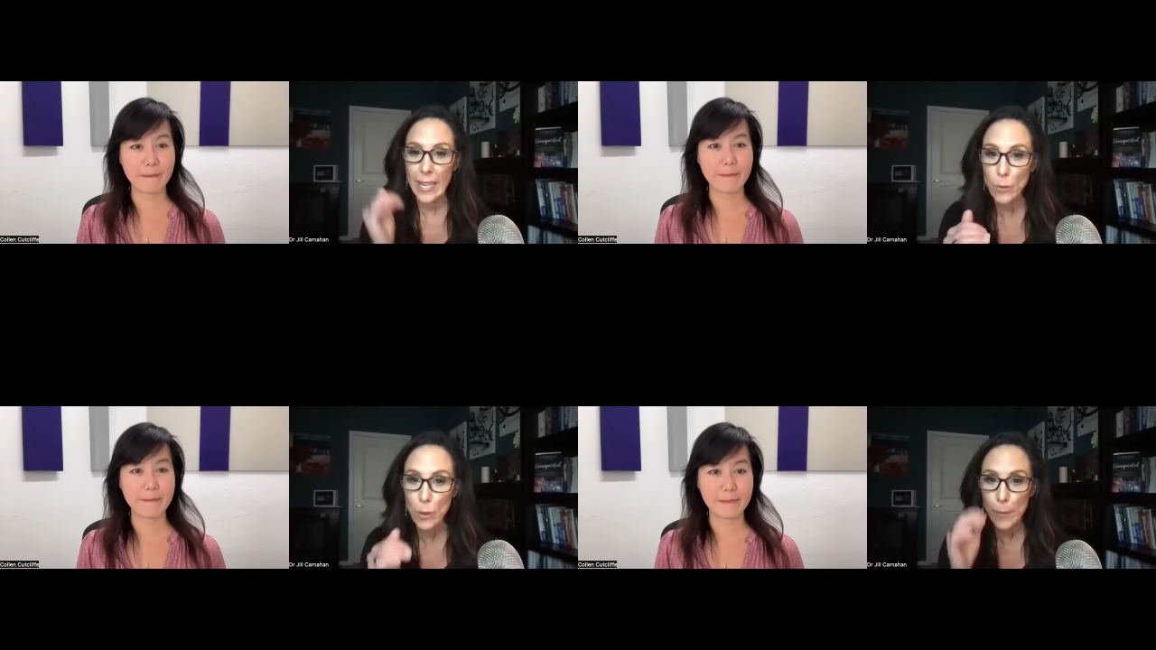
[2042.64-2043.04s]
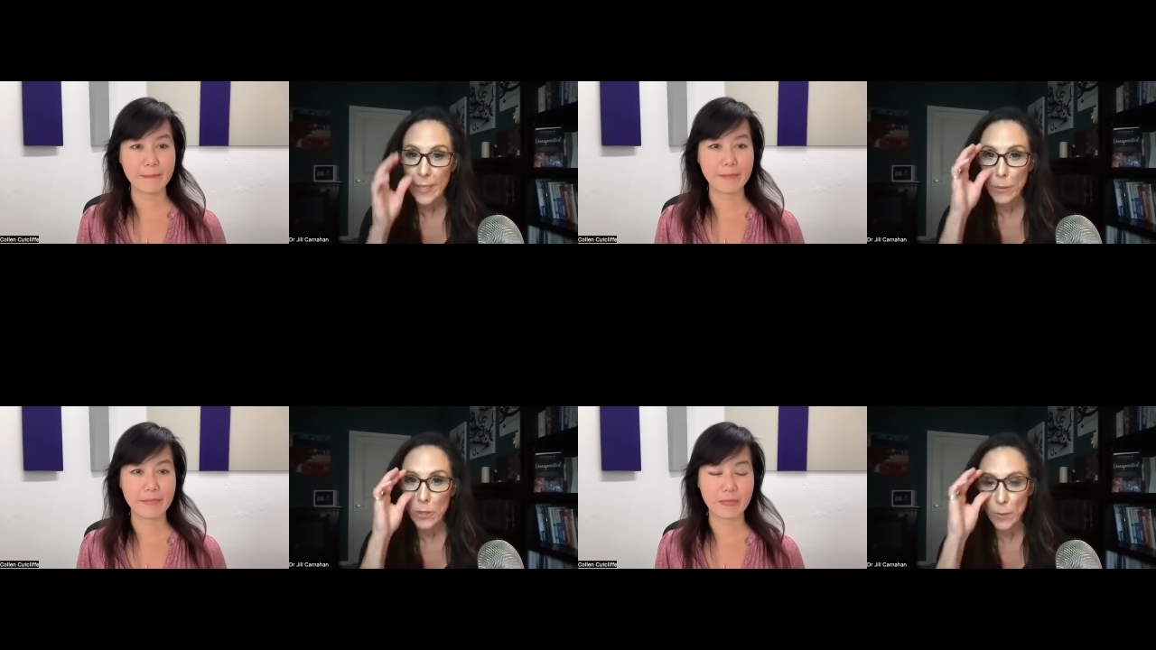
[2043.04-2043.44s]

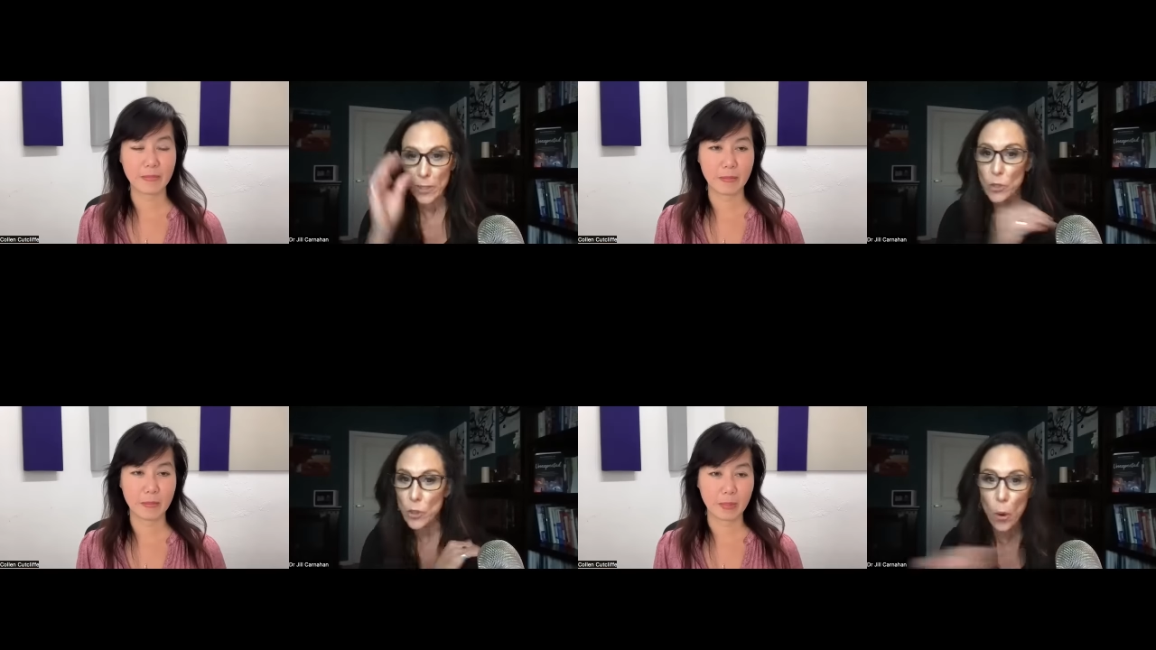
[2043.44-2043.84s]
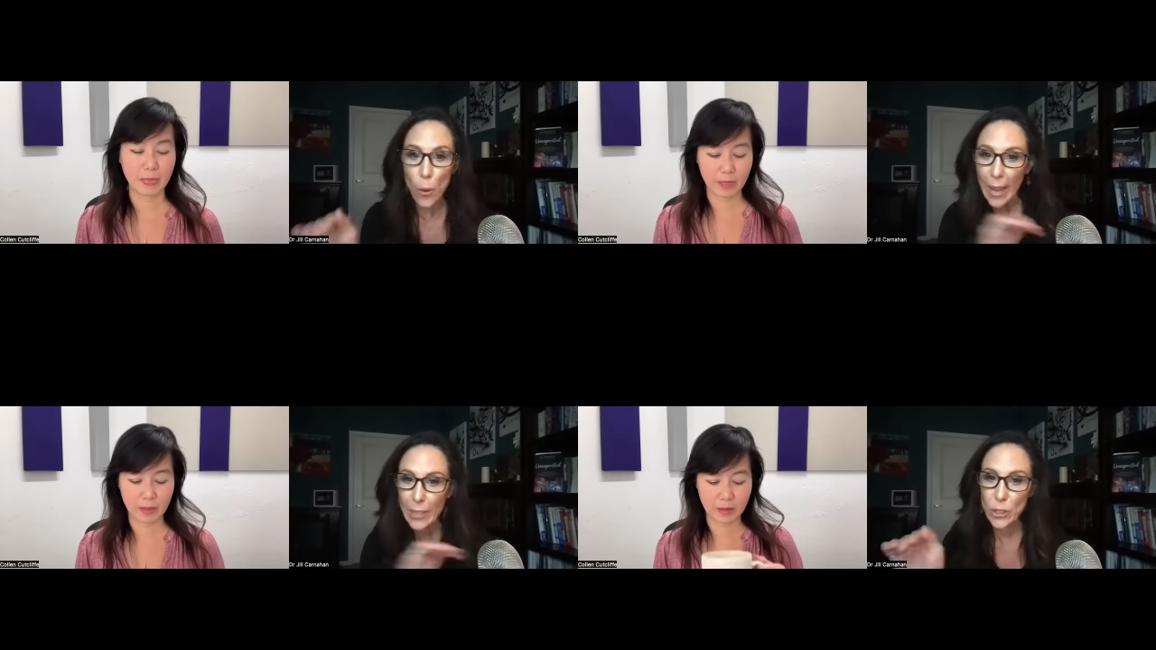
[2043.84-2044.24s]
Speaker 1: anaerobically, which means no
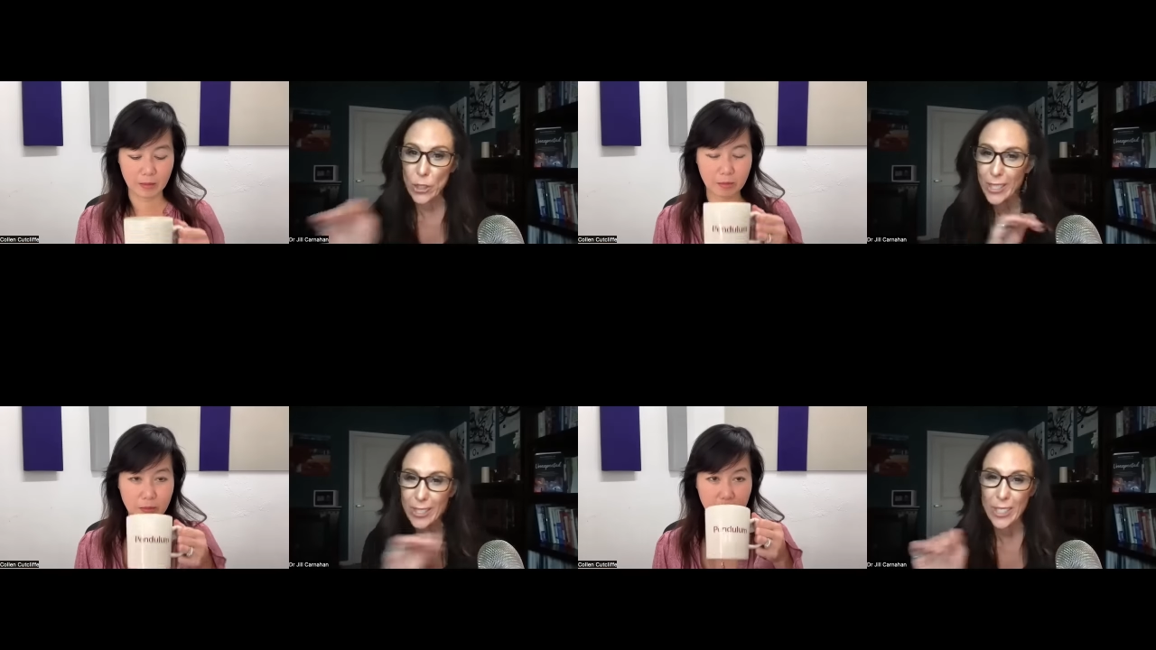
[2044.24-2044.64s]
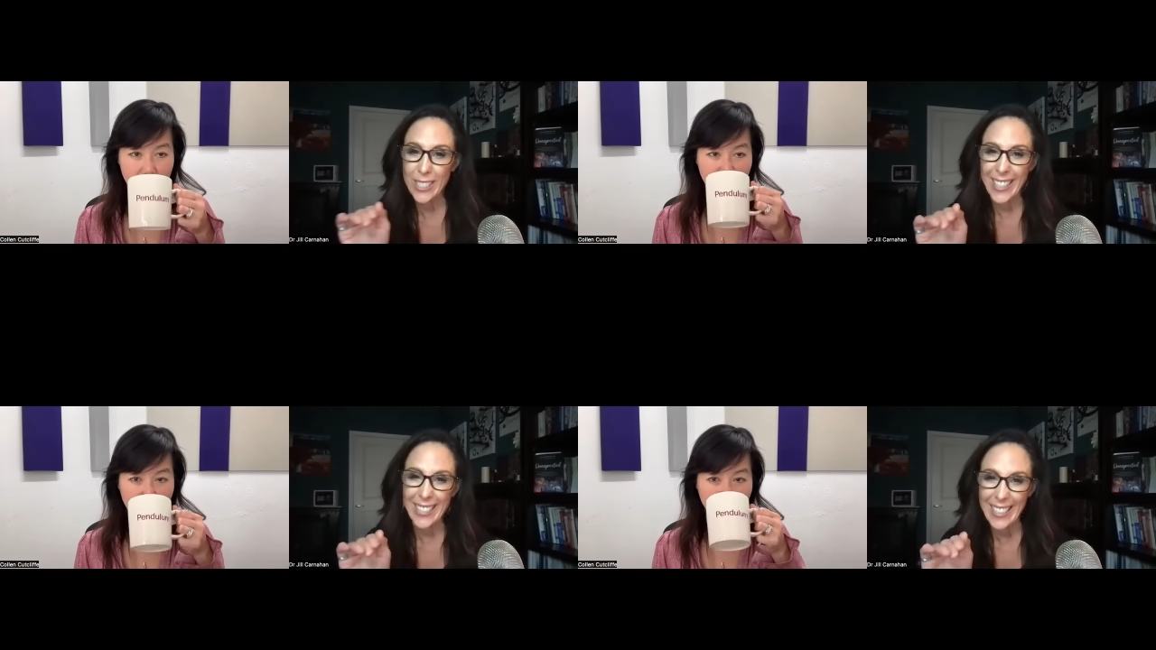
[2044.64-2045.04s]

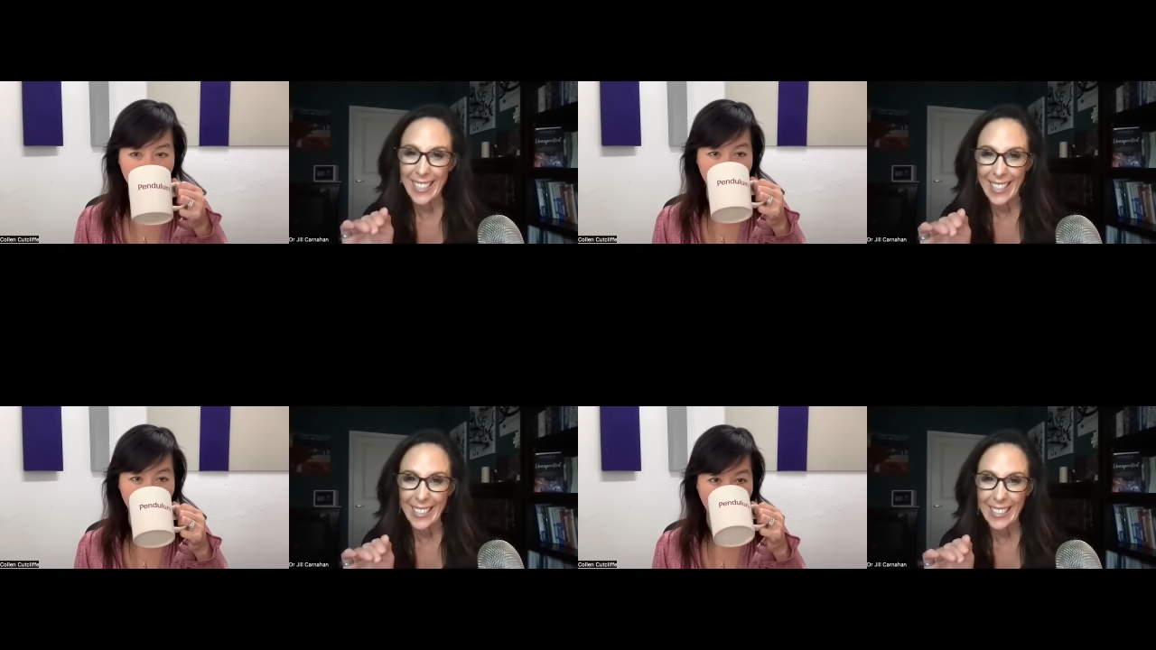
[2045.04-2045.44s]
oxygen can get in.